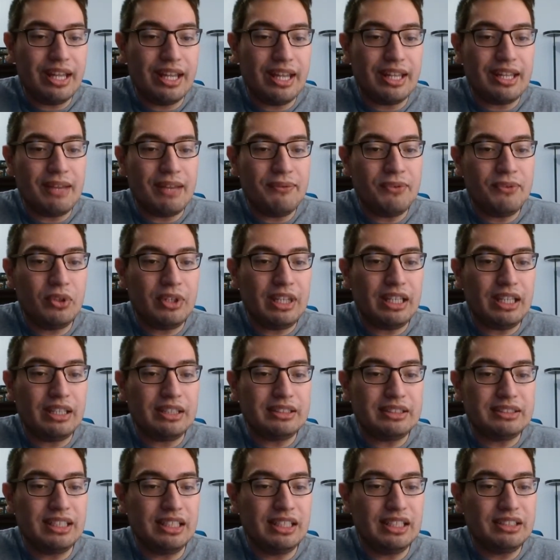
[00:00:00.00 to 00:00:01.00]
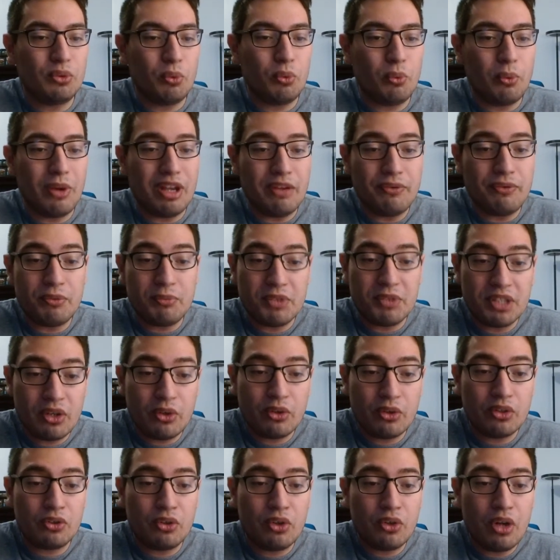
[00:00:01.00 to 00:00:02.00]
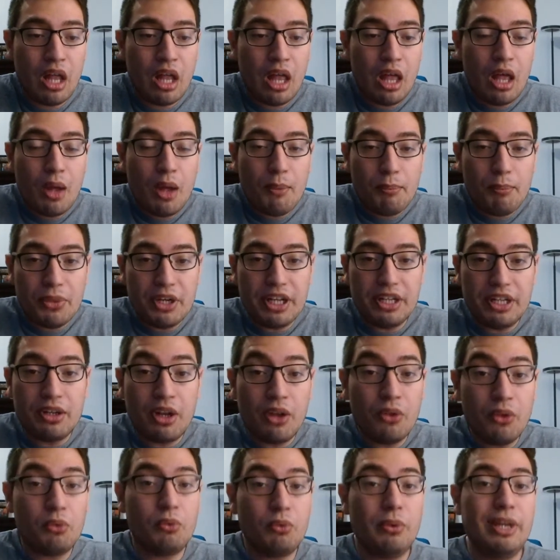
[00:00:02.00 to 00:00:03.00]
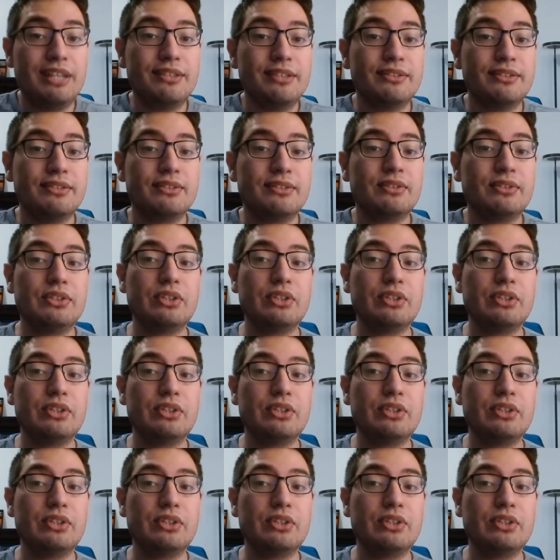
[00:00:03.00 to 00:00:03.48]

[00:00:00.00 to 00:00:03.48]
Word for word: and I feel like it takes away from the character, but in other ways,